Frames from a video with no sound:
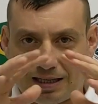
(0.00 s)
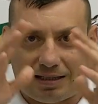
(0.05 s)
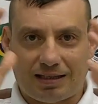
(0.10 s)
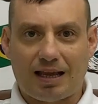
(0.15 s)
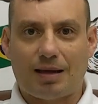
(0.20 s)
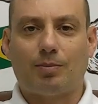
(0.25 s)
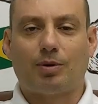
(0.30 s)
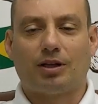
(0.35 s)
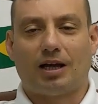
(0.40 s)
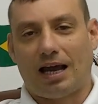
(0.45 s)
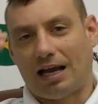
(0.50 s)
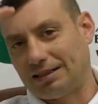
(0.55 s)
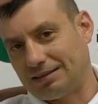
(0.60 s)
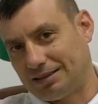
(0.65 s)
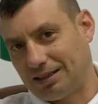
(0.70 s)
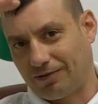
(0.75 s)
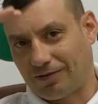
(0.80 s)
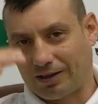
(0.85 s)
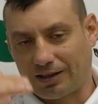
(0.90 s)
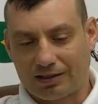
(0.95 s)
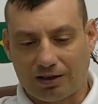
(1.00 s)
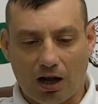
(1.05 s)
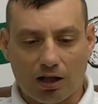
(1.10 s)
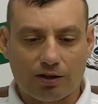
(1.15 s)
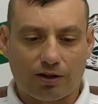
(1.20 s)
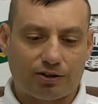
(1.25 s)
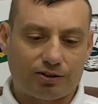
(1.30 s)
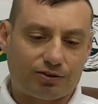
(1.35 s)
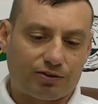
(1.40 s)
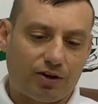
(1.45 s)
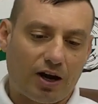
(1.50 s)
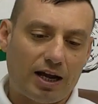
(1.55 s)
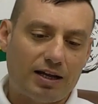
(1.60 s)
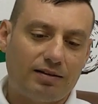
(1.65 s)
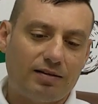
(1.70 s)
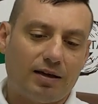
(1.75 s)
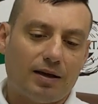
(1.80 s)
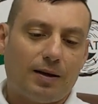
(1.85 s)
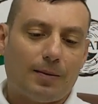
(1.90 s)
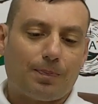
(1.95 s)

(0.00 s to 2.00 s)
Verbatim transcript: the table has different colors, right?